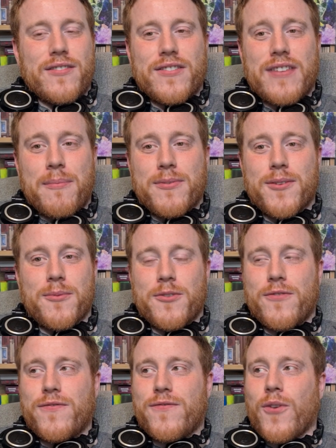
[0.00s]
This episode
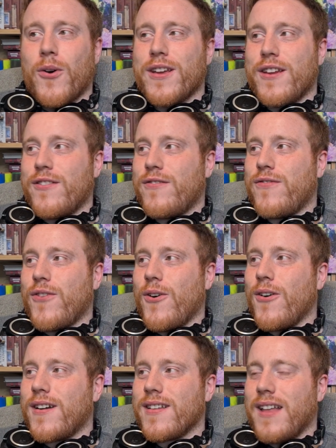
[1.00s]
was funny as fuck.